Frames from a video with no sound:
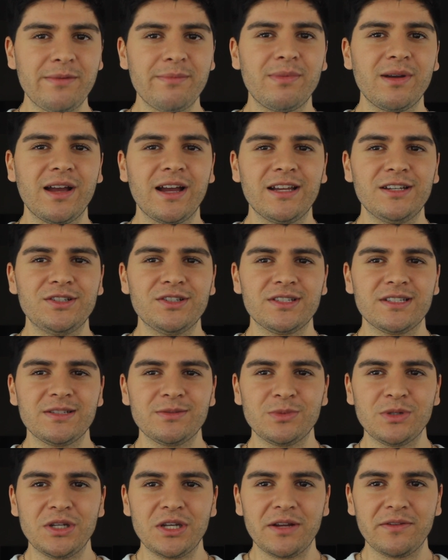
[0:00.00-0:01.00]
but I just
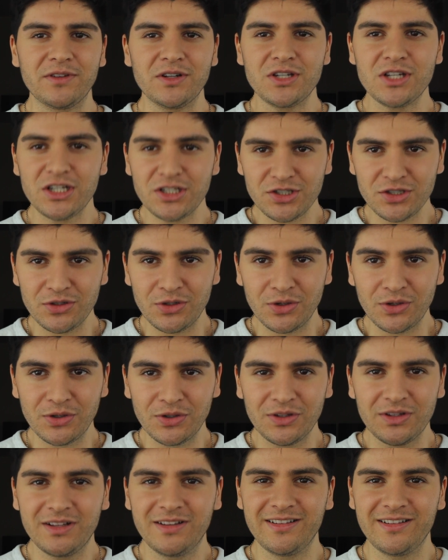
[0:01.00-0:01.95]
would never touch a girl.